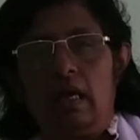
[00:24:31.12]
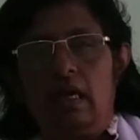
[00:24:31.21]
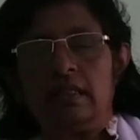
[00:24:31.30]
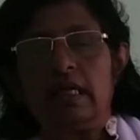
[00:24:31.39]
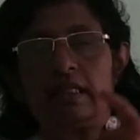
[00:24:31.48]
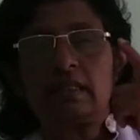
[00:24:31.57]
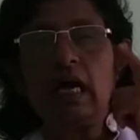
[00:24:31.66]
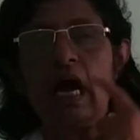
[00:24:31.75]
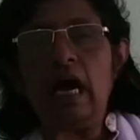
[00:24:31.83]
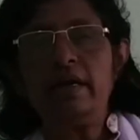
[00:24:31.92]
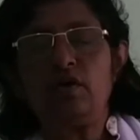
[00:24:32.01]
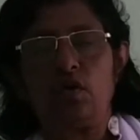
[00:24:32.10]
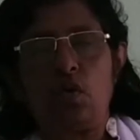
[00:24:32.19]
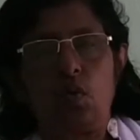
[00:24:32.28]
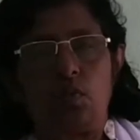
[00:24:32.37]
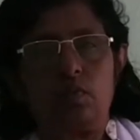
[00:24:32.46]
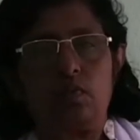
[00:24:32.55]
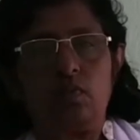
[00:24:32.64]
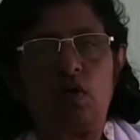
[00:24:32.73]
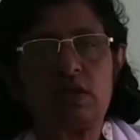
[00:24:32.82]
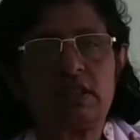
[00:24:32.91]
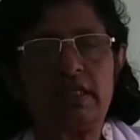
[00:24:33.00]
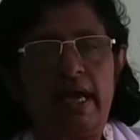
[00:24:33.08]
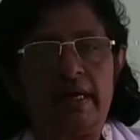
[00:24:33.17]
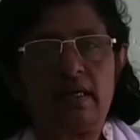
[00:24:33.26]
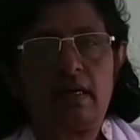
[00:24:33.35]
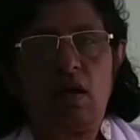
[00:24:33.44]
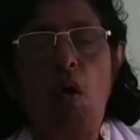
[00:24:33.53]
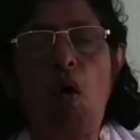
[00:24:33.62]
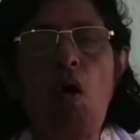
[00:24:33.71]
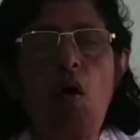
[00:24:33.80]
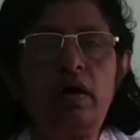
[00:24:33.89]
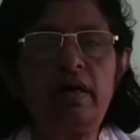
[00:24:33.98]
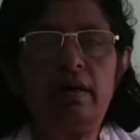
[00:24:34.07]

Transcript: the third group was that all